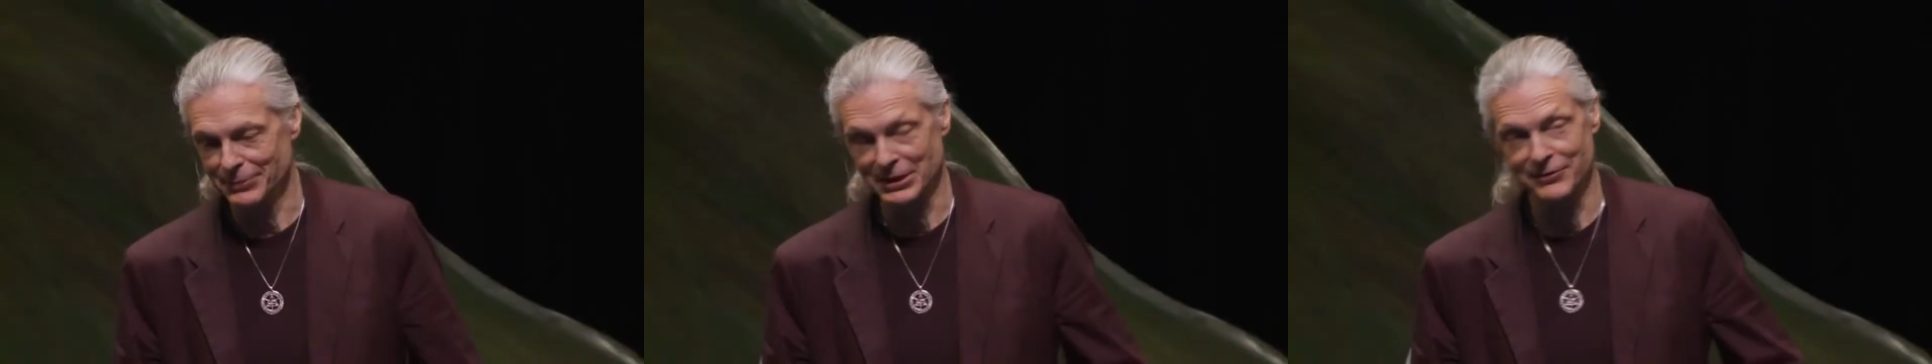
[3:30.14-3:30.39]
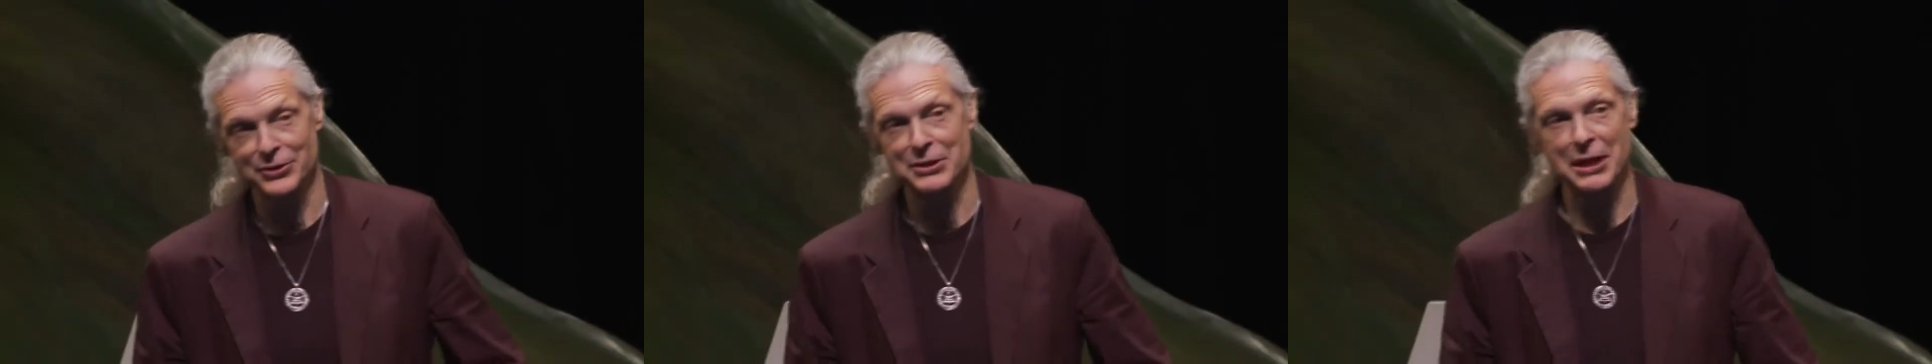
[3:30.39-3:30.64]

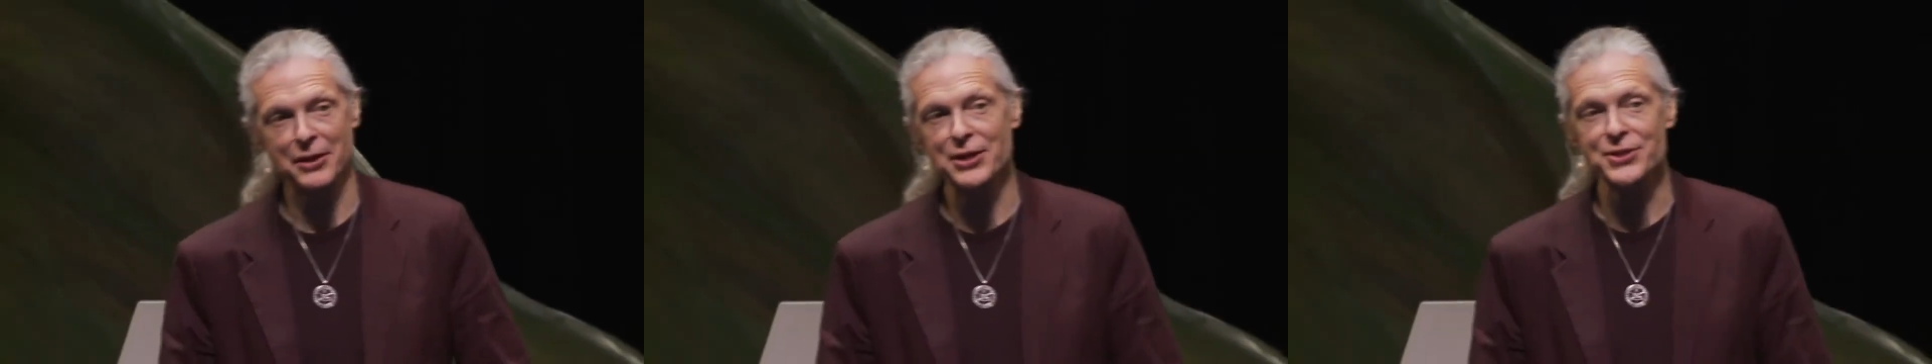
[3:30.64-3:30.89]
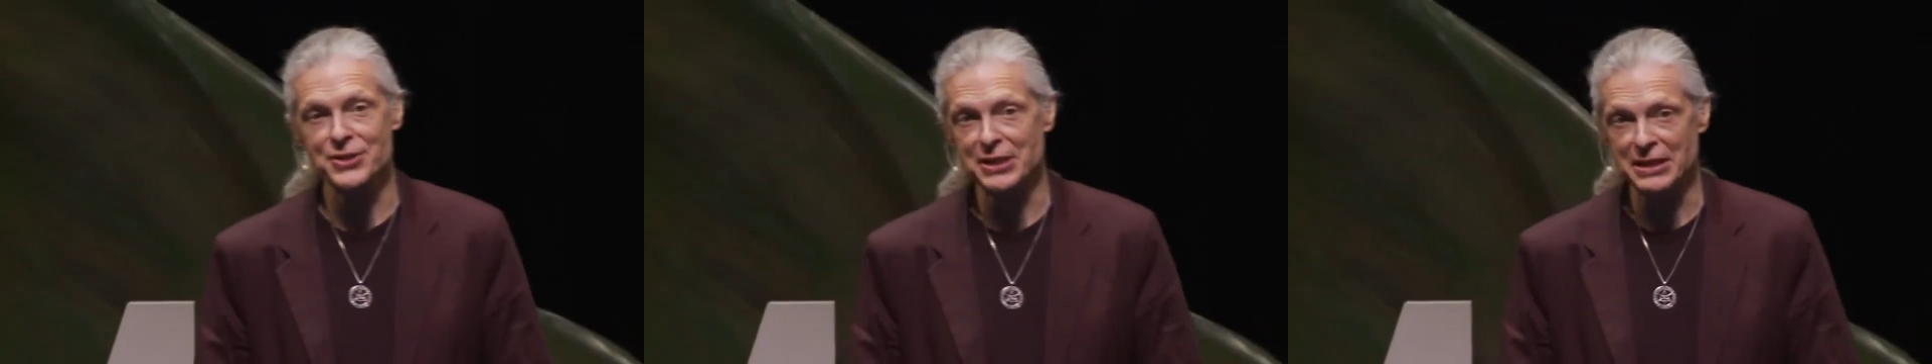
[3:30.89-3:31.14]
given
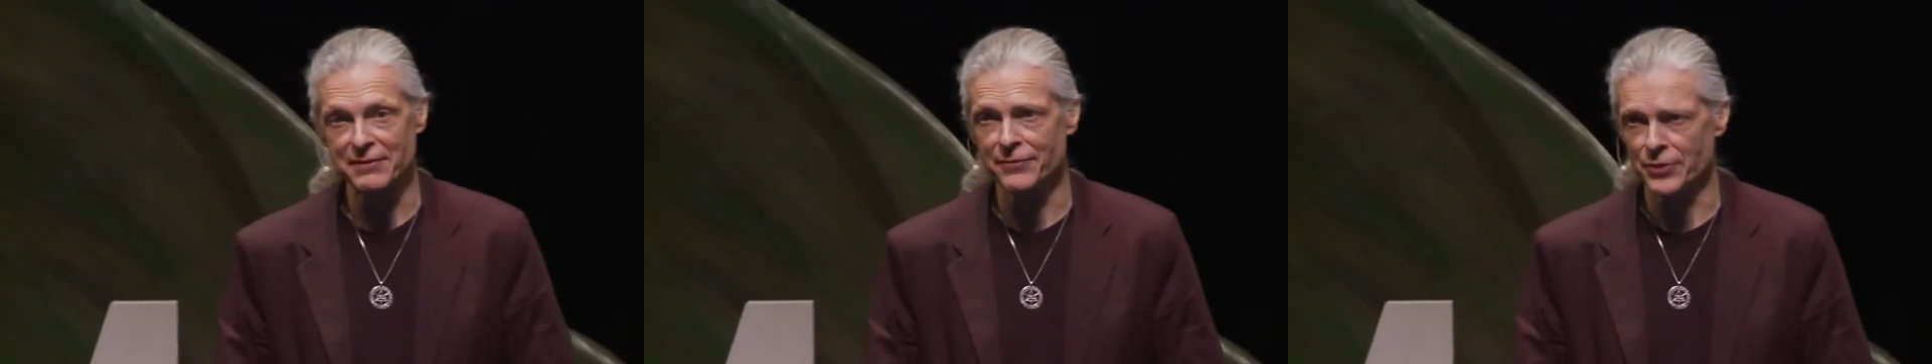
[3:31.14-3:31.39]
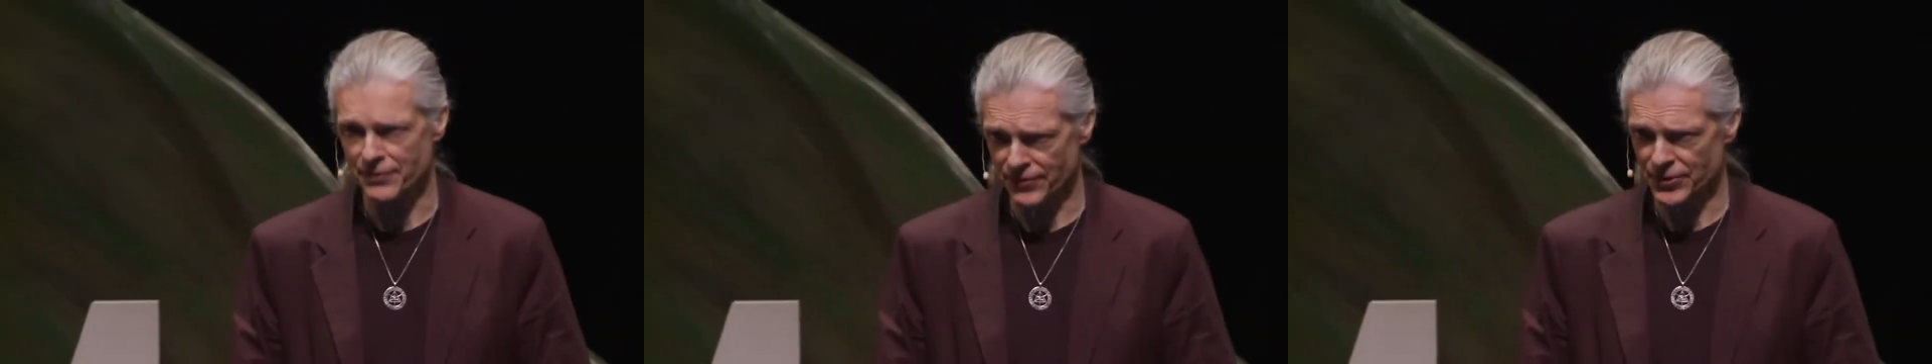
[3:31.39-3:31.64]
LSD
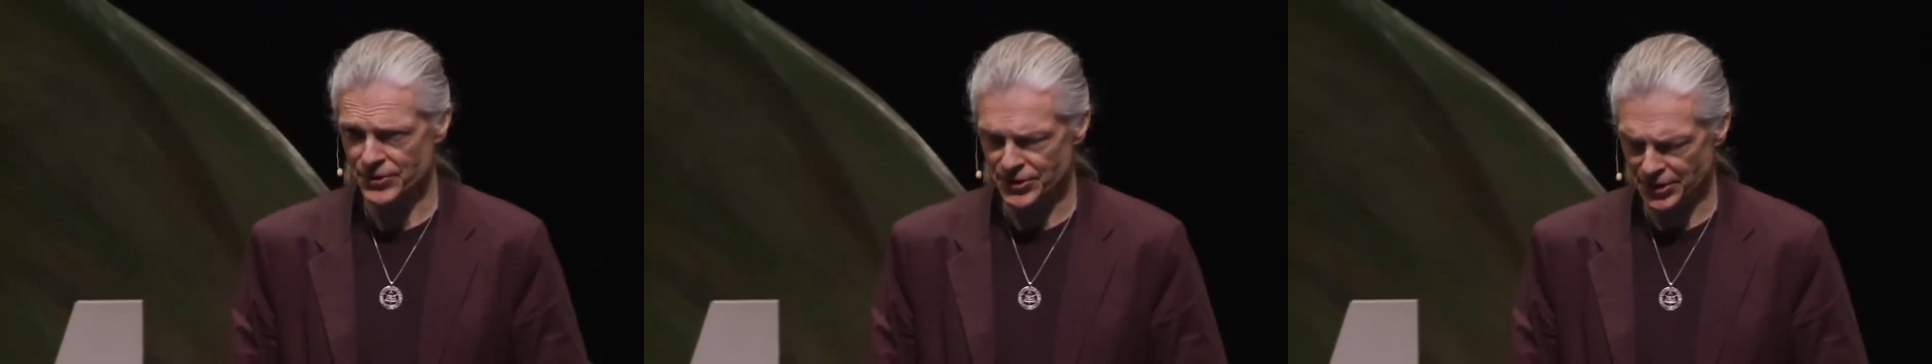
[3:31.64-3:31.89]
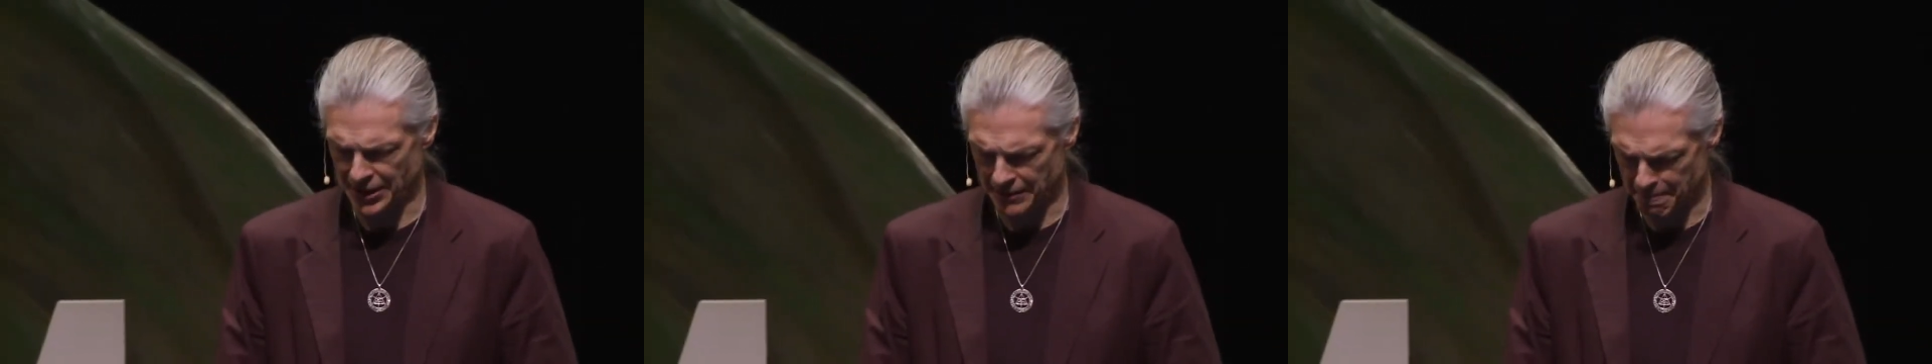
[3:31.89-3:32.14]
for the first
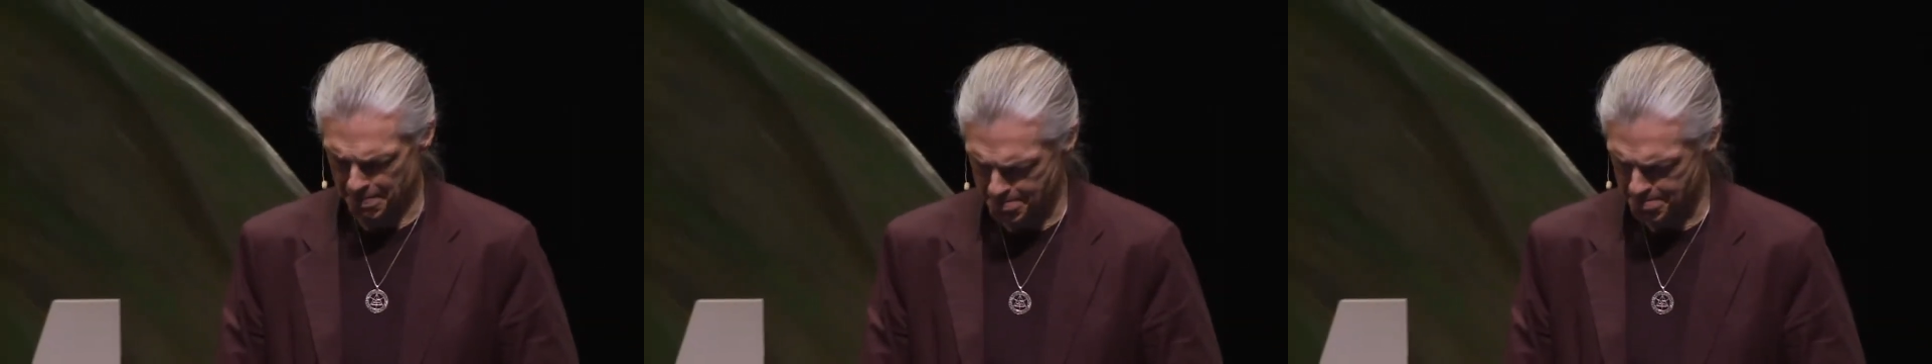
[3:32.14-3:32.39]
time.